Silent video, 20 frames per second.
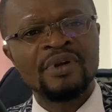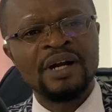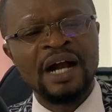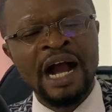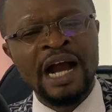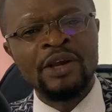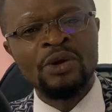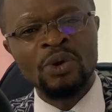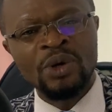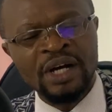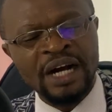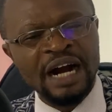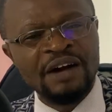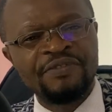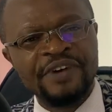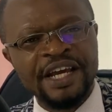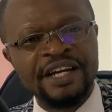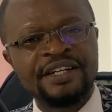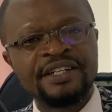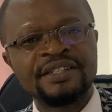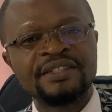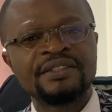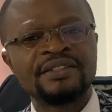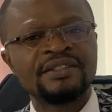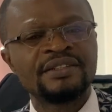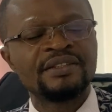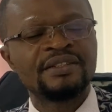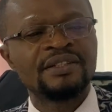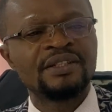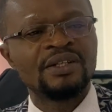Are you covered?
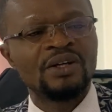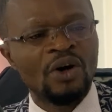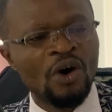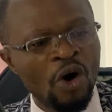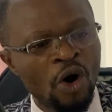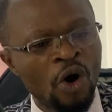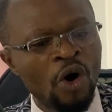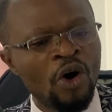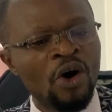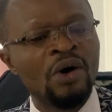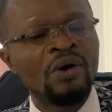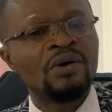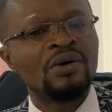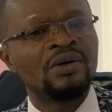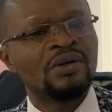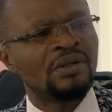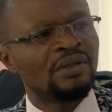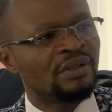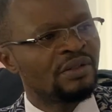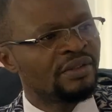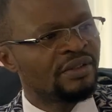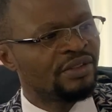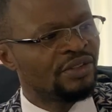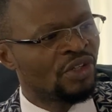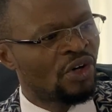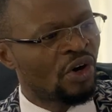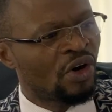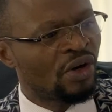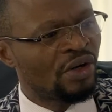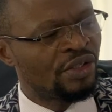Or
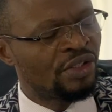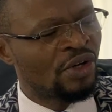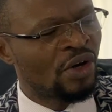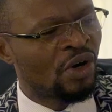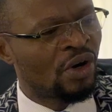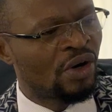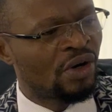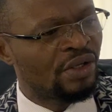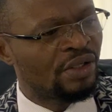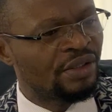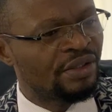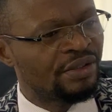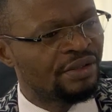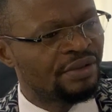your